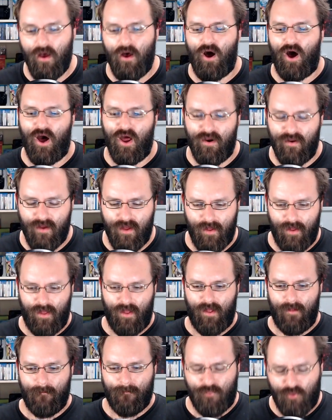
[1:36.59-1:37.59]
on
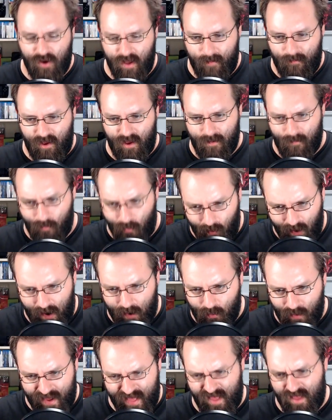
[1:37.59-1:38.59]
premium
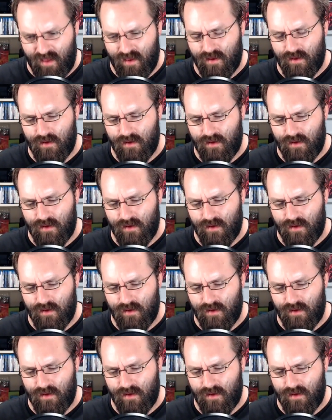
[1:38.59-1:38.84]
Huawei